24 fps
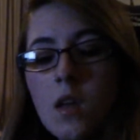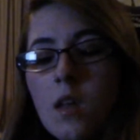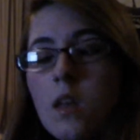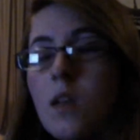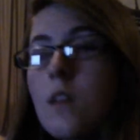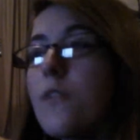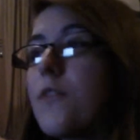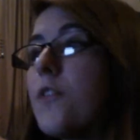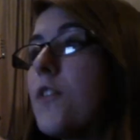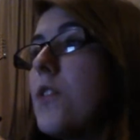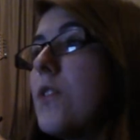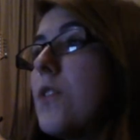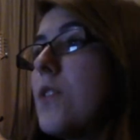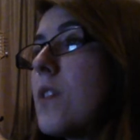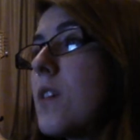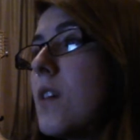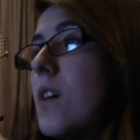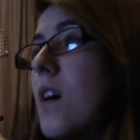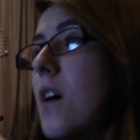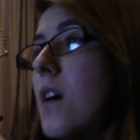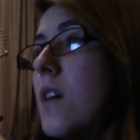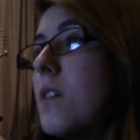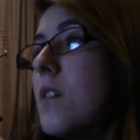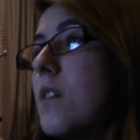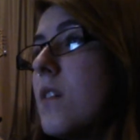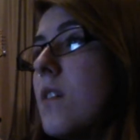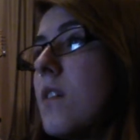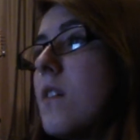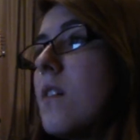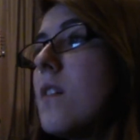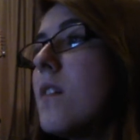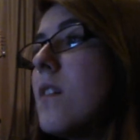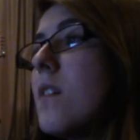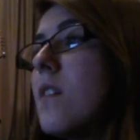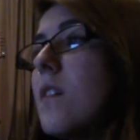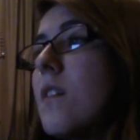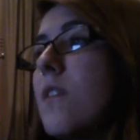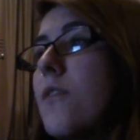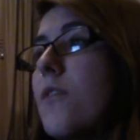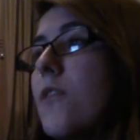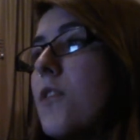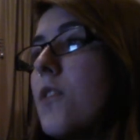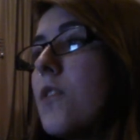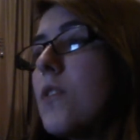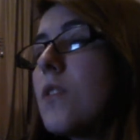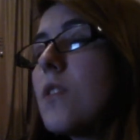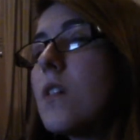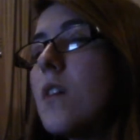if you're gonna,
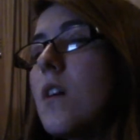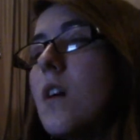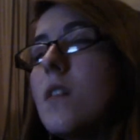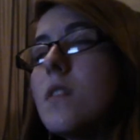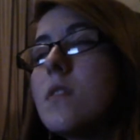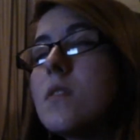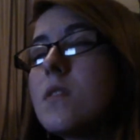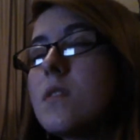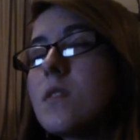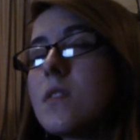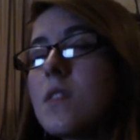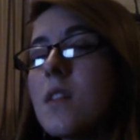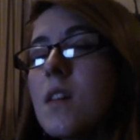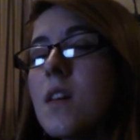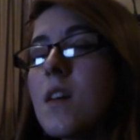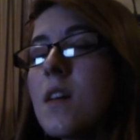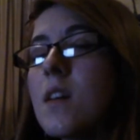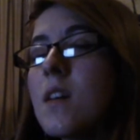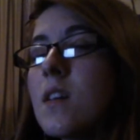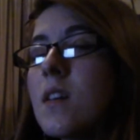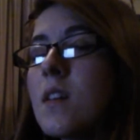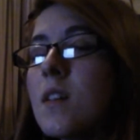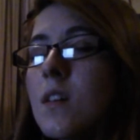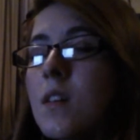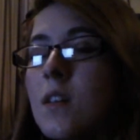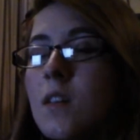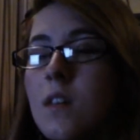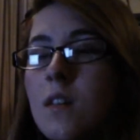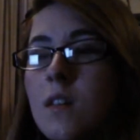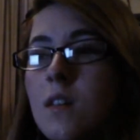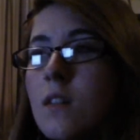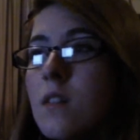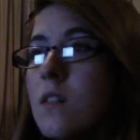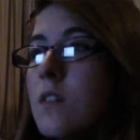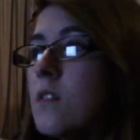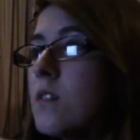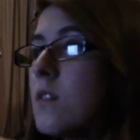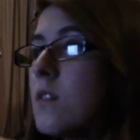if you're gonna stay